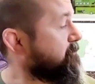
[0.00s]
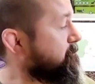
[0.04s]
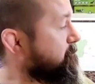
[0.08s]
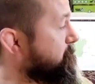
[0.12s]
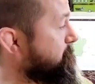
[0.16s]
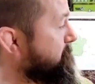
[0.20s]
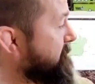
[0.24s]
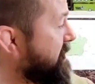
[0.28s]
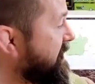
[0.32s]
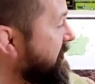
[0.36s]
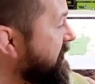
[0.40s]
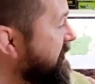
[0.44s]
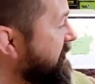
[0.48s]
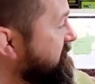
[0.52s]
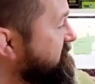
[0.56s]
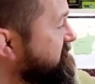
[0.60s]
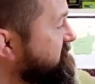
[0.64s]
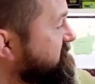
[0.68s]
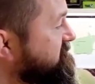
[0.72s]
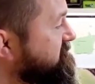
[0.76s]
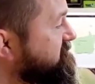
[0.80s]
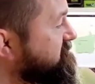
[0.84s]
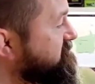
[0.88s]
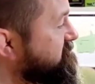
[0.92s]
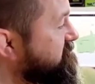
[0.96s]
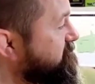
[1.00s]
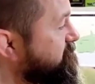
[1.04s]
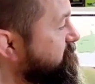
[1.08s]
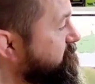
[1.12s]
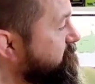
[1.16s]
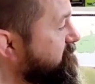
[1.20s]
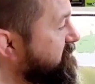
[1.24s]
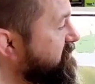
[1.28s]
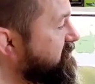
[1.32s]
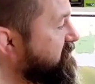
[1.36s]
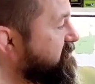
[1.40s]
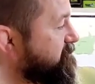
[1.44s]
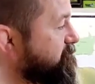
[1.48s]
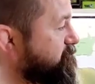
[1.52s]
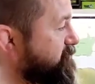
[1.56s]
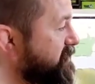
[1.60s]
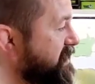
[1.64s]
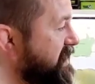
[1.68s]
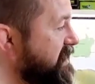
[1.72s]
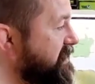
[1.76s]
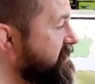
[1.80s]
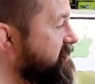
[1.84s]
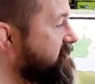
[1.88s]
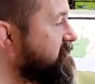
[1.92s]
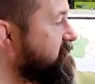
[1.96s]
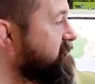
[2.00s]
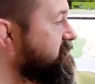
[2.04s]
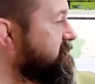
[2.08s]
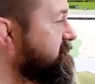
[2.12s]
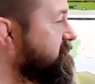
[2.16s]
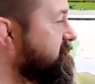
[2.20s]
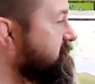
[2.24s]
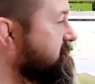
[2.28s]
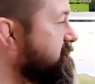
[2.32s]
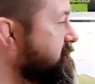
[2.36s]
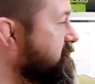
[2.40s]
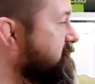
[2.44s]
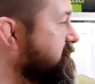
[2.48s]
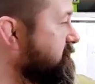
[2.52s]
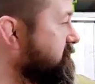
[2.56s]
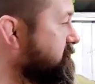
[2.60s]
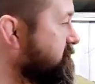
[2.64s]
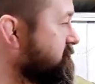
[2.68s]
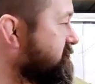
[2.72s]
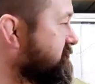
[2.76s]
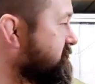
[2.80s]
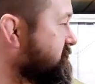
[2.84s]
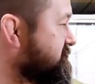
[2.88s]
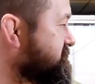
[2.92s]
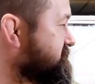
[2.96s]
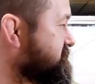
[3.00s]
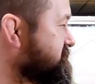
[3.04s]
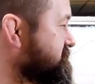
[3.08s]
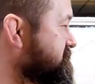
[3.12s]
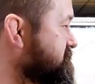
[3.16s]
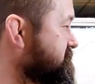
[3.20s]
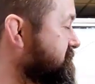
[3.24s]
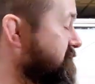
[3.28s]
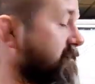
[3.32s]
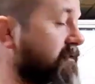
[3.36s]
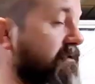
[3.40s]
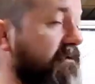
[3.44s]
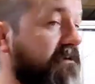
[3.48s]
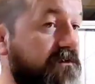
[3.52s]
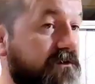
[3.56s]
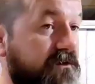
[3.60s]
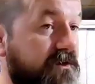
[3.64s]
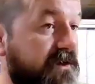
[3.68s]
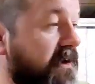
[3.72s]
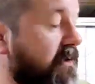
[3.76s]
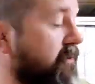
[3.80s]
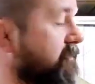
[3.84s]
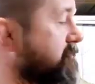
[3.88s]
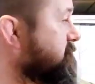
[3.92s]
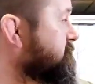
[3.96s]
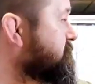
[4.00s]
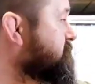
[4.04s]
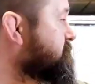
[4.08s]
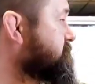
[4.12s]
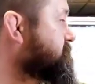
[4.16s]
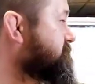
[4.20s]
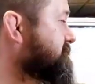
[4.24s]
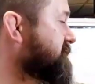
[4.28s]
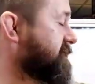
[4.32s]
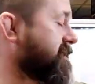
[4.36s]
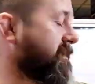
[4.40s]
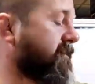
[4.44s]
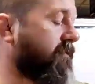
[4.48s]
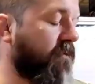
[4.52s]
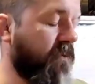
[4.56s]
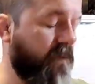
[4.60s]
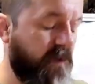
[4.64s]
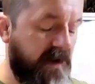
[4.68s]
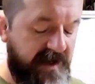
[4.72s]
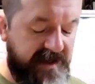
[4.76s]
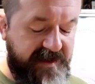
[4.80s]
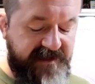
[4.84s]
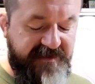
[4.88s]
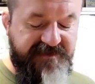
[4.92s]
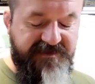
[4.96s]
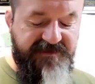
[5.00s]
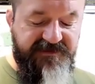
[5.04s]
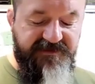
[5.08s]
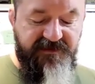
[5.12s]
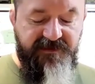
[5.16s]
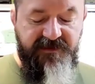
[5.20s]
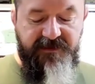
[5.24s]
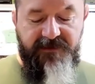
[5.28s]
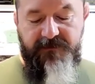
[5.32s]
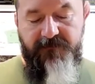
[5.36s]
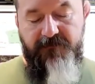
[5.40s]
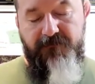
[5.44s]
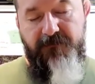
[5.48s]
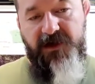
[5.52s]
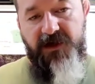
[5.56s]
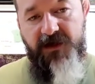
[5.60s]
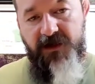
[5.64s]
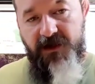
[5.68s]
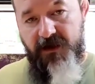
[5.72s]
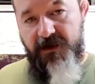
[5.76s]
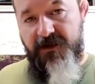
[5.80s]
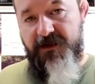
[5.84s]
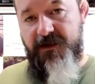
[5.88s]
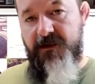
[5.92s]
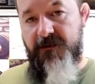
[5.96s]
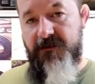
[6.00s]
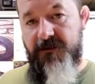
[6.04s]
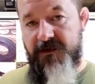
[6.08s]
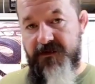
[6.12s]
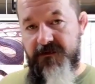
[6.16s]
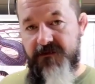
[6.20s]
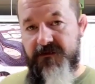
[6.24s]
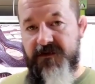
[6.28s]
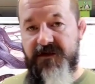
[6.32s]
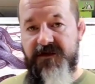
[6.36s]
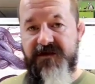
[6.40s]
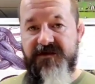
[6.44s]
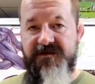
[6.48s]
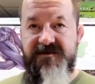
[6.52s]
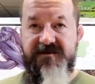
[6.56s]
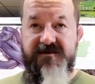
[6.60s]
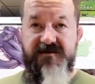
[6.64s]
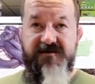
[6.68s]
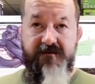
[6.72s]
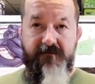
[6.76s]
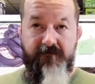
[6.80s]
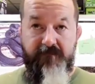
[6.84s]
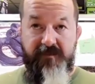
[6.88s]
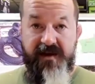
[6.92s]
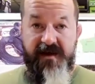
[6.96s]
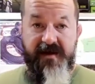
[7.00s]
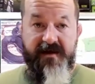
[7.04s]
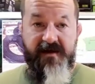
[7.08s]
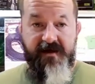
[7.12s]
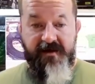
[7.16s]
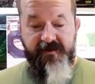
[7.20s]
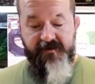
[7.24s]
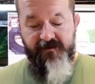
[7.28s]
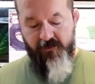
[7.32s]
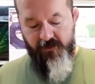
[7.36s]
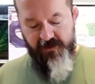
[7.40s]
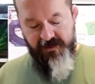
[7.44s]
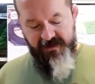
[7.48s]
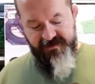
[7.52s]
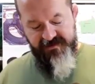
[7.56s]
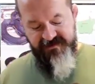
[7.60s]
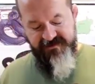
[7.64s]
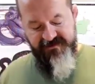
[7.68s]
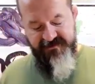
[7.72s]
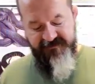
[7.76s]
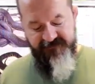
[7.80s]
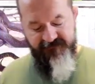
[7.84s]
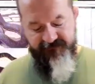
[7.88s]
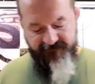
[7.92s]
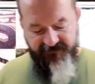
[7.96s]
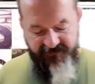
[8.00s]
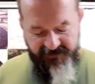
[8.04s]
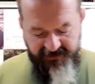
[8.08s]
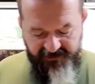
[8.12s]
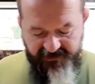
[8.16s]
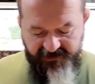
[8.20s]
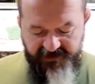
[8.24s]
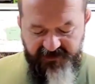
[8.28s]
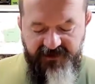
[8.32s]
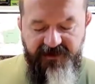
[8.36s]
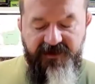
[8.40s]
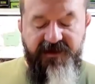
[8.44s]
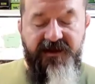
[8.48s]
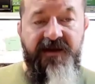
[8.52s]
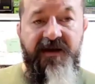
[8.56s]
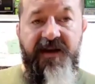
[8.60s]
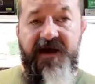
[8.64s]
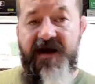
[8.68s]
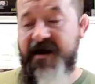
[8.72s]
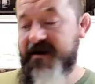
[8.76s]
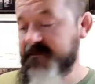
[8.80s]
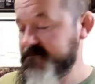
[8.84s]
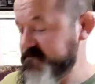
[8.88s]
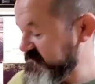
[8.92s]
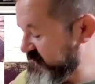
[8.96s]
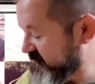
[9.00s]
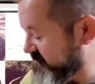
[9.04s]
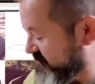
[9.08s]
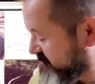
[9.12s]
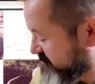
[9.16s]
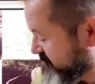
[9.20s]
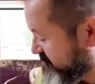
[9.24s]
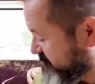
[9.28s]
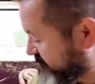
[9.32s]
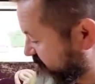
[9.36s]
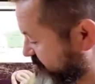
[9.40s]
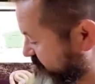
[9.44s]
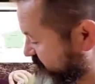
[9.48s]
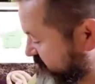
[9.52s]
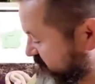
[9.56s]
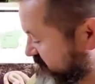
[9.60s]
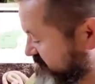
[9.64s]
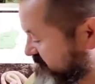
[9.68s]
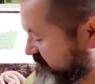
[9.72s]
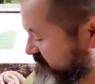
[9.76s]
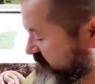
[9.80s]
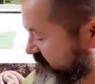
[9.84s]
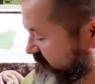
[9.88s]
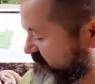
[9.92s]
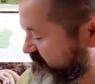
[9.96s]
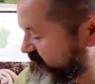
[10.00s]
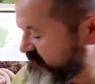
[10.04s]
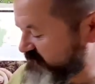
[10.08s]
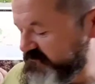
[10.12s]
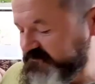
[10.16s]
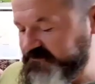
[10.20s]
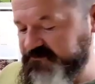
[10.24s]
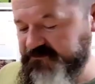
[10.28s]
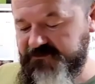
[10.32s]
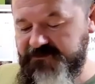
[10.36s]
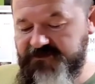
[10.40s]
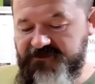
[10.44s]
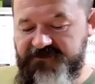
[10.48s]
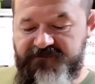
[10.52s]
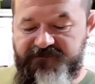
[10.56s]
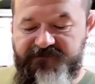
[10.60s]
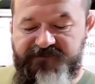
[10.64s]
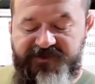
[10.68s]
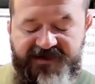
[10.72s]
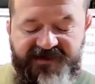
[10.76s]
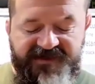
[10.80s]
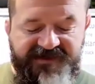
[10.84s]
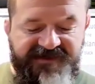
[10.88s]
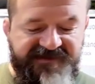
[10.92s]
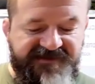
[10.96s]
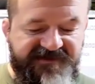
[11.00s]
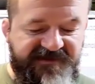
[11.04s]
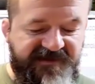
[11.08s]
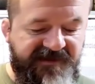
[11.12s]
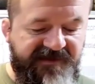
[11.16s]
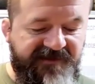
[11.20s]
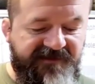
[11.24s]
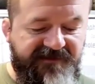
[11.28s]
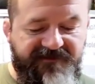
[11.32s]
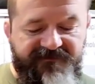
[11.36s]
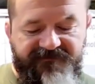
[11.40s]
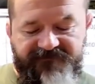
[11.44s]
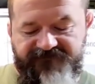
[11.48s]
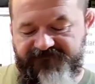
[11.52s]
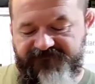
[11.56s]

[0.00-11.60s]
Melas, meaning black, Lucas, or Luco, meaning white. Melanoleucus, black and white. An apt description for the northern pine snake.